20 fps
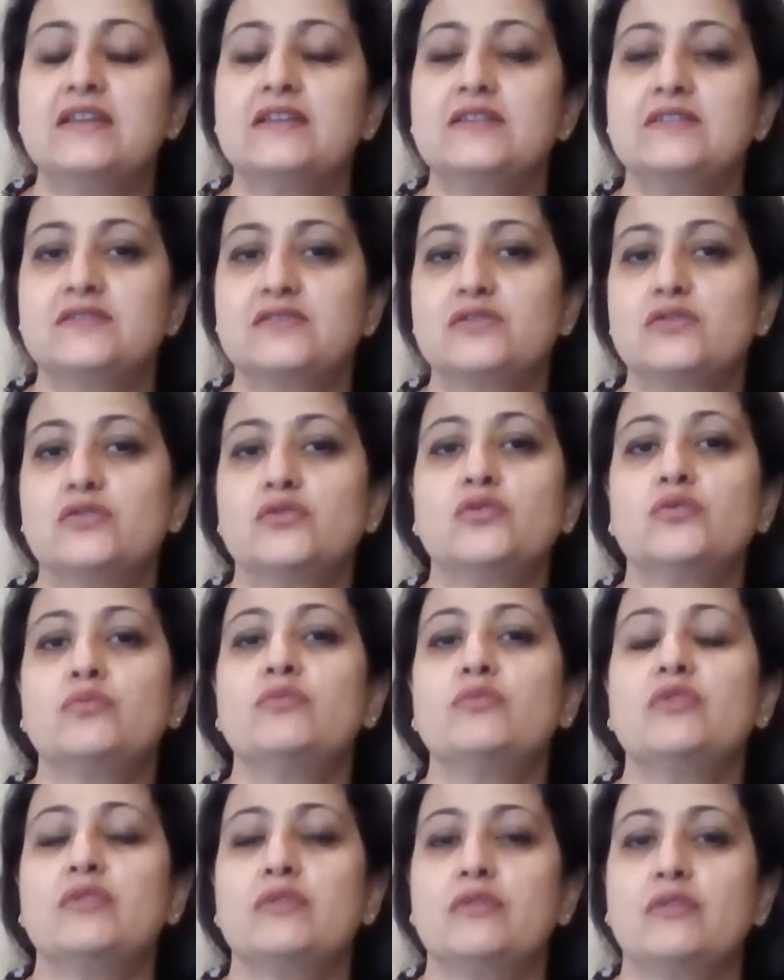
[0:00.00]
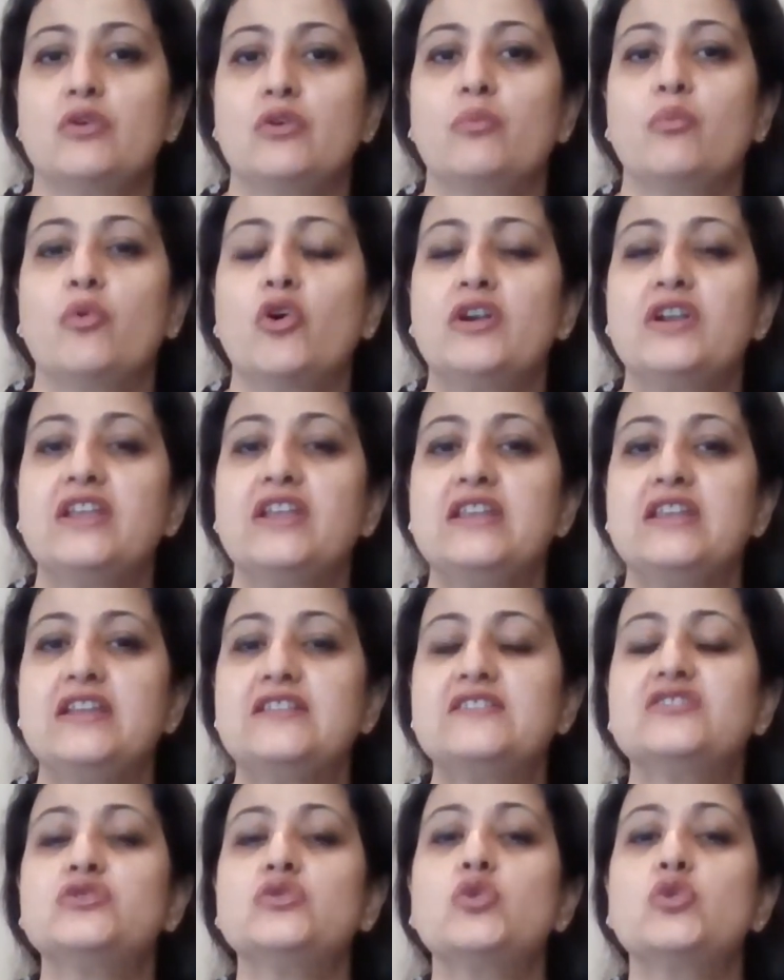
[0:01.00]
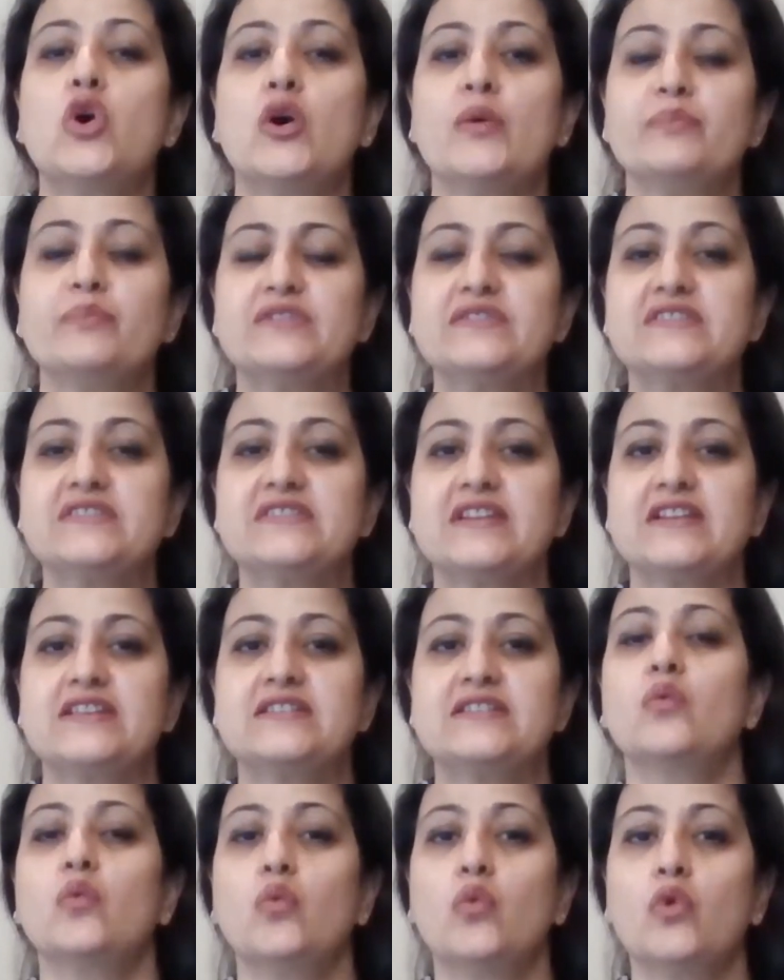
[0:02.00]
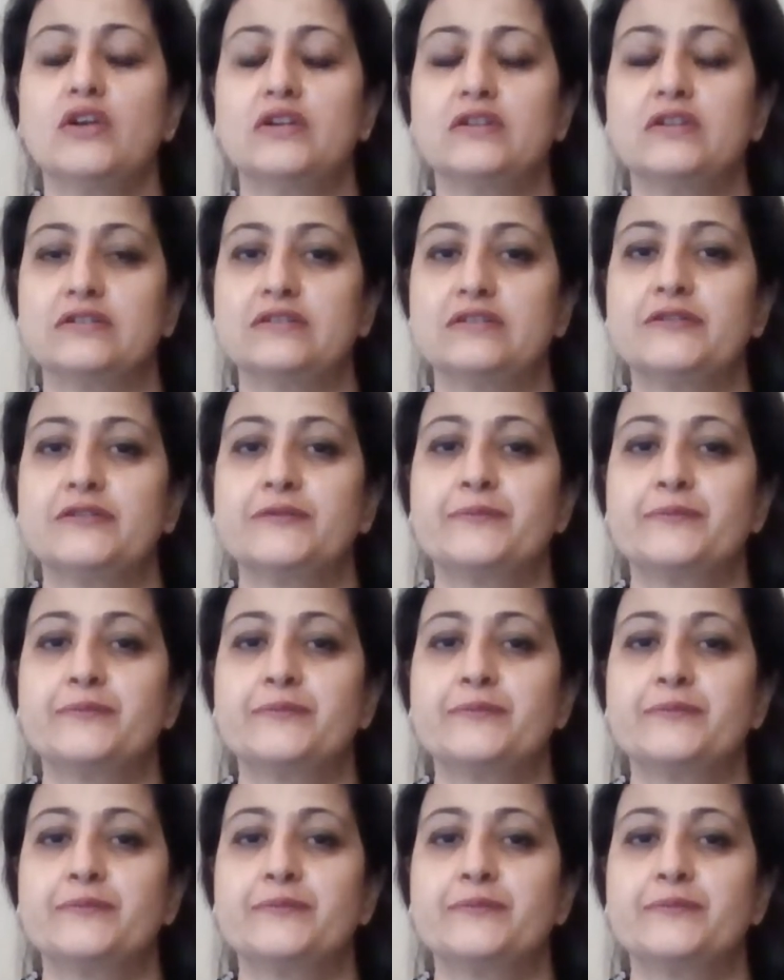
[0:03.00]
So your body needs to compensate water.